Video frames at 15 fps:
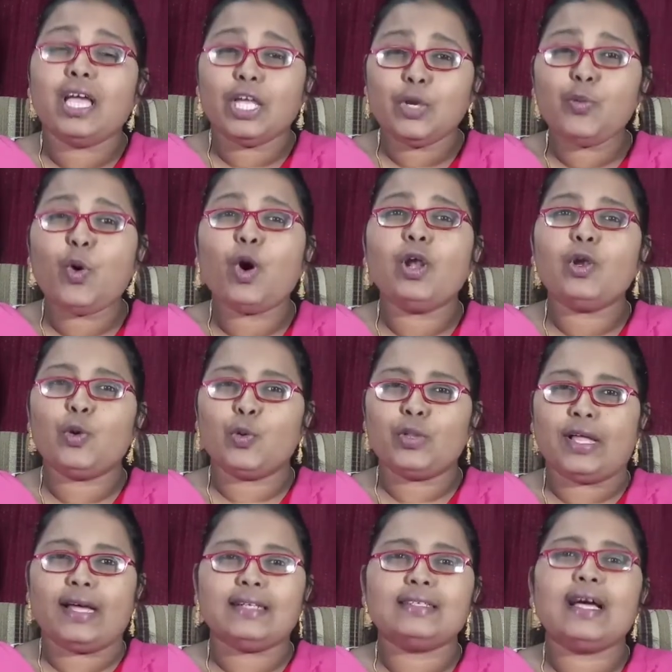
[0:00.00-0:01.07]
You all know
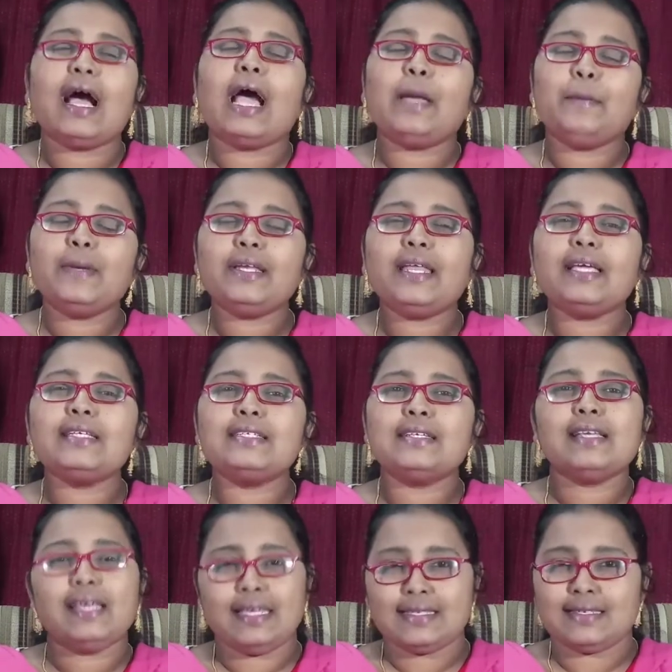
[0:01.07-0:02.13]
that
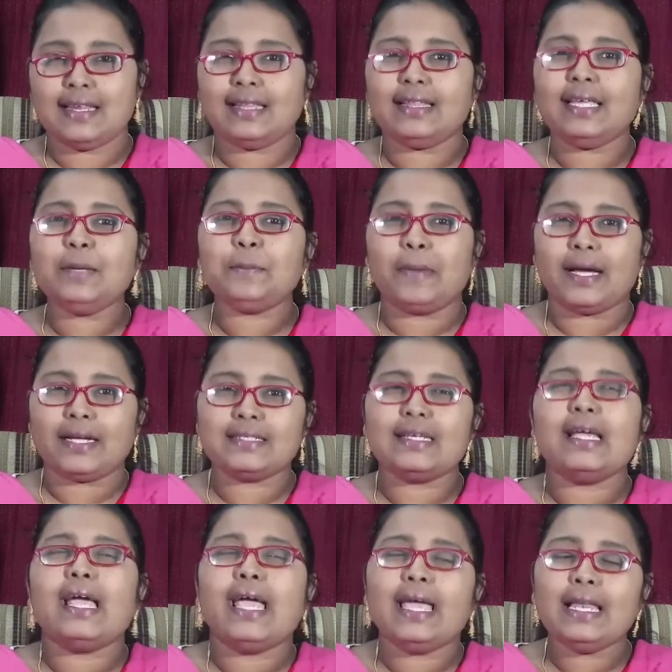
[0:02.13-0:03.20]
hypertension is nothing but
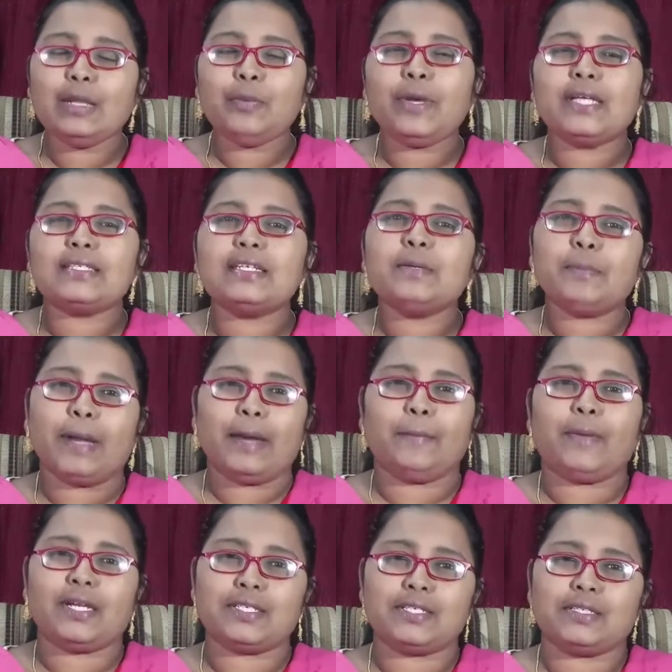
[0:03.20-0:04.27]
elevated blood
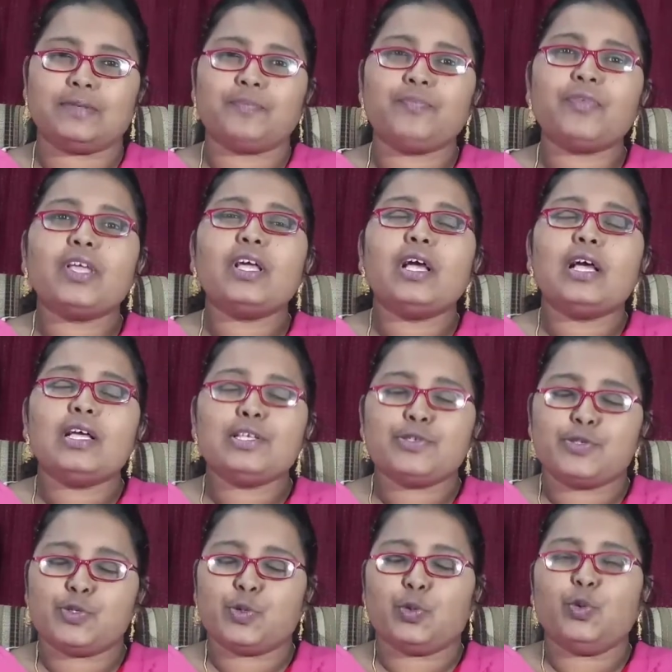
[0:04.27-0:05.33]
pressure.
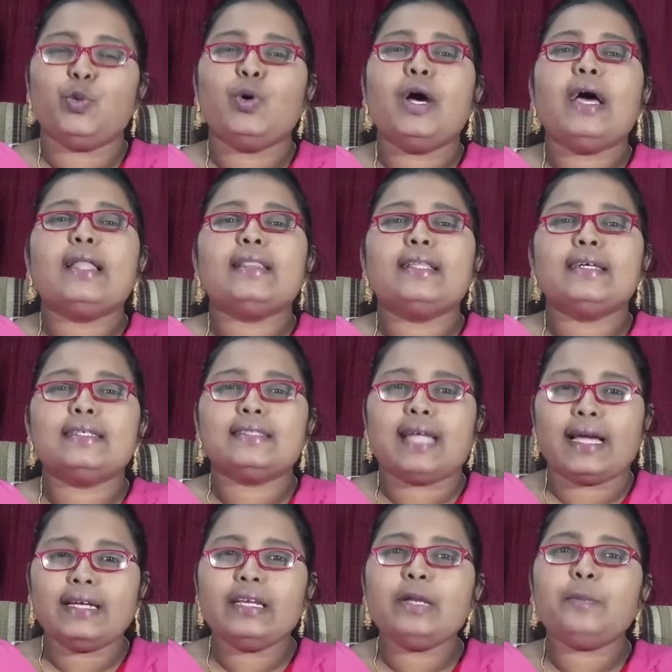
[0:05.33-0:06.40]
So, the
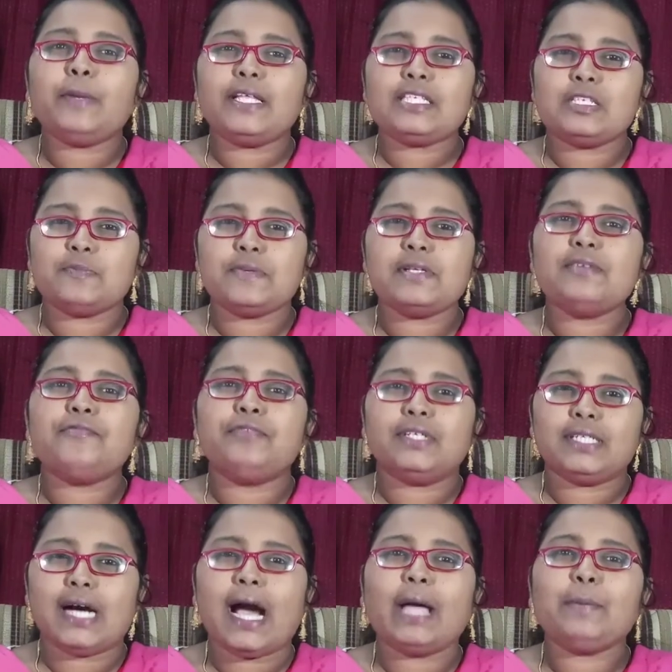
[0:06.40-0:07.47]
dietary principle for
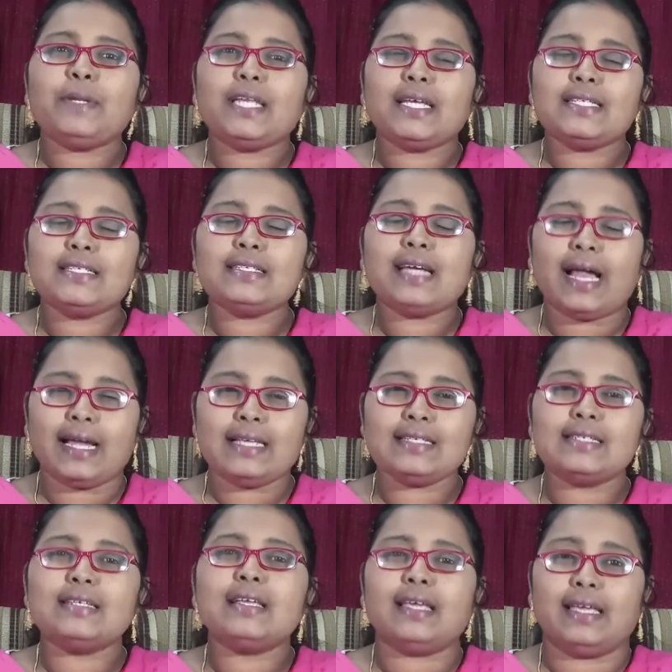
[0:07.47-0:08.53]
hypertension
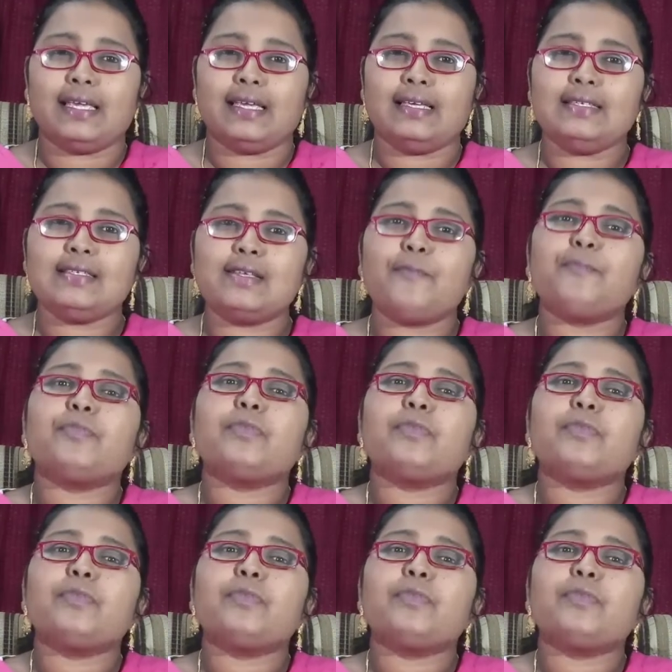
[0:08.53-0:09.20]
condition is